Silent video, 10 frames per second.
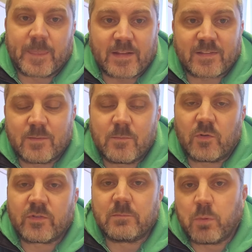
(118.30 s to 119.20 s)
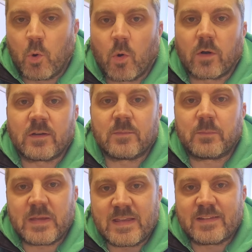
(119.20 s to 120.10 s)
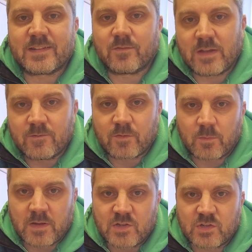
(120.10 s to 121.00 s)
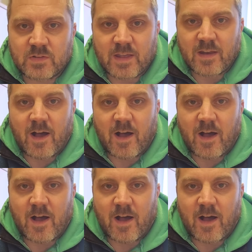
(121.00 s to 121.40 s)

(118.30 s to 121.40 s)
That's the most important piece of information that